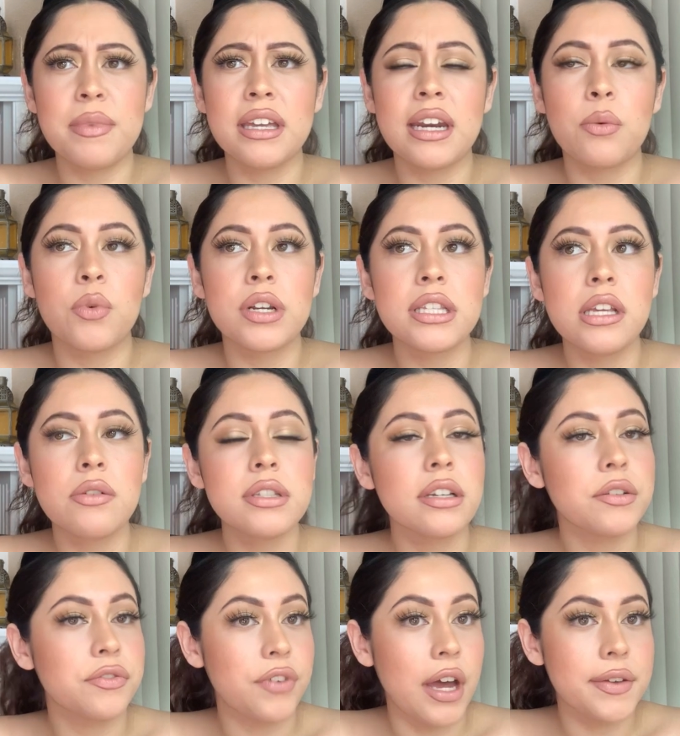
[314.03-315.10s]
and I want to say I was like
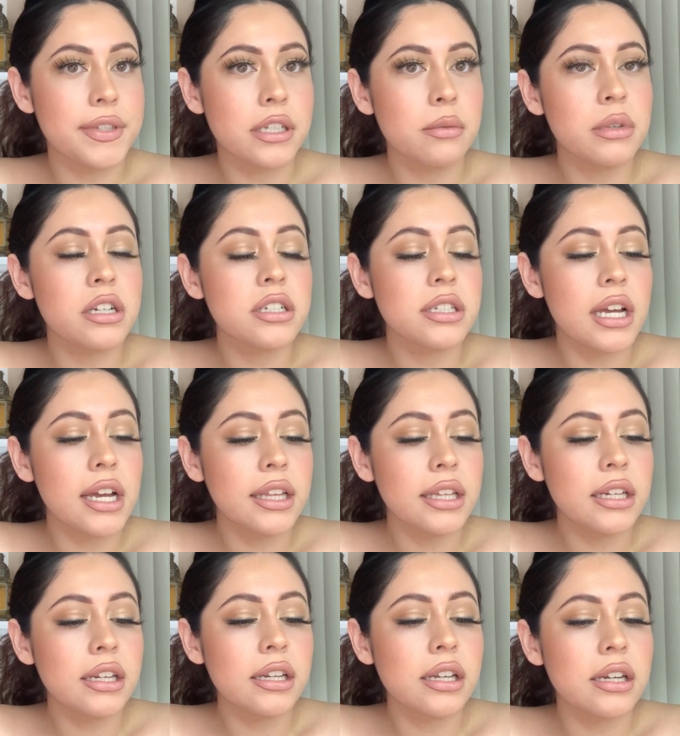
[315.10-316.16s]
5 centimeters
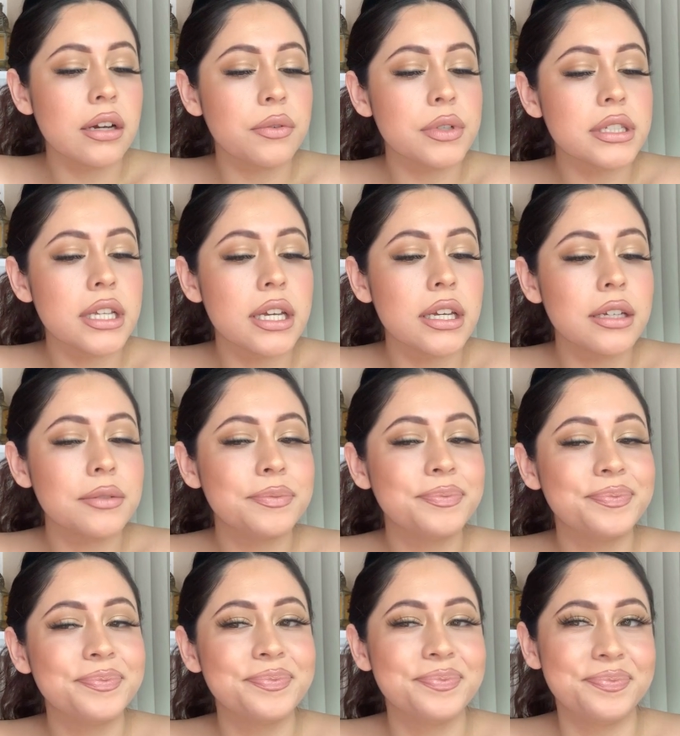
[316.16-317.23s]
dilated, and I was like,
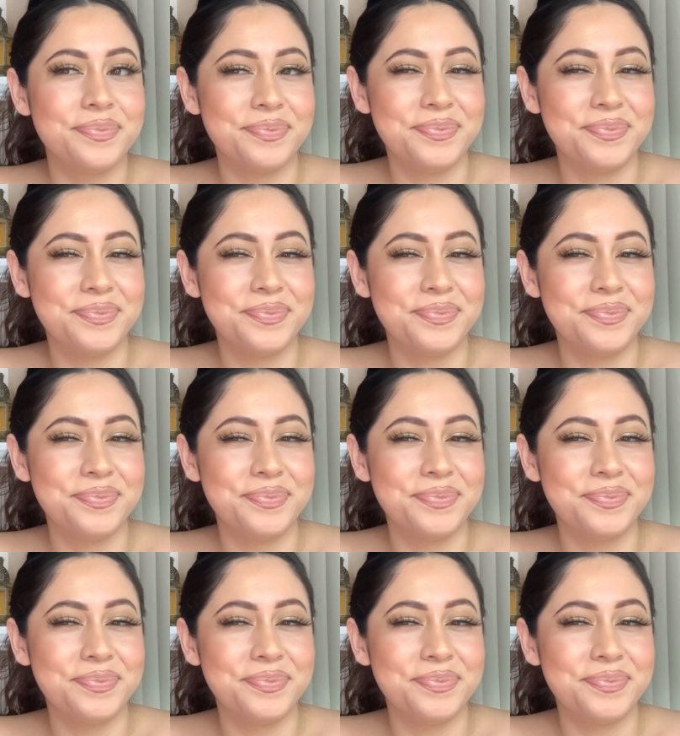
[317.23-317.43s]
I'm